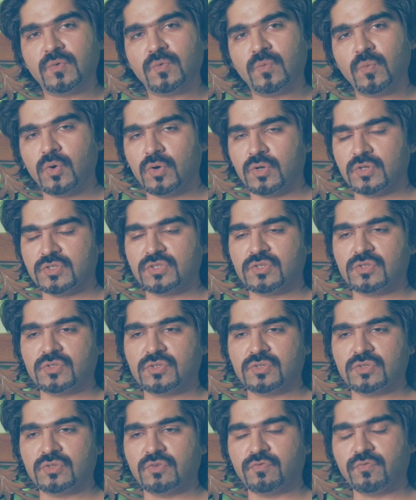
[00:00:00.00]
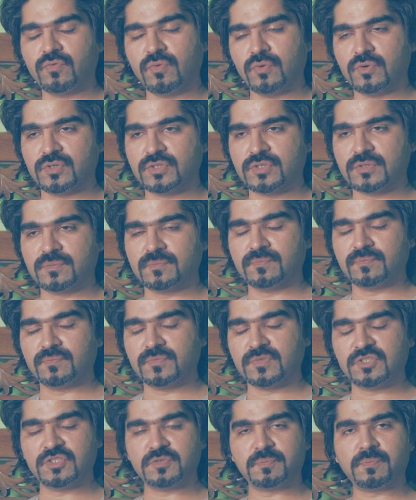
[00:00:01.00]
was, of course,
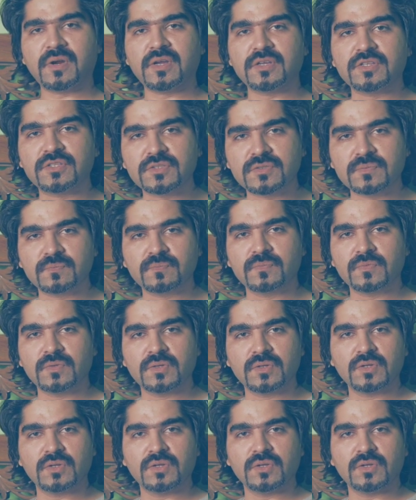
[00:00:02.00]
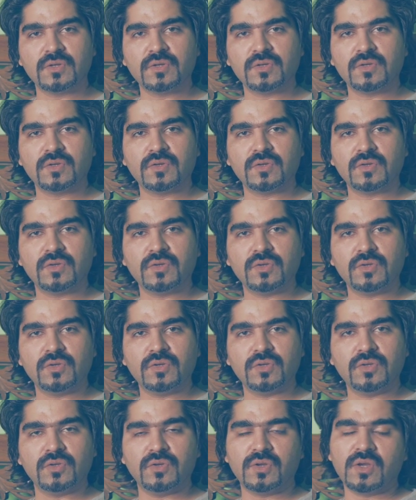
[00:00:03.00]
its price.
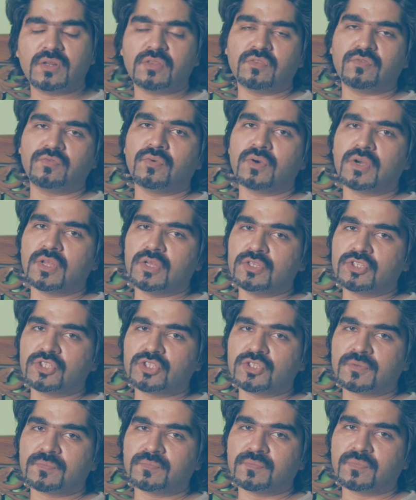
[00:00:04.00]
You get the footage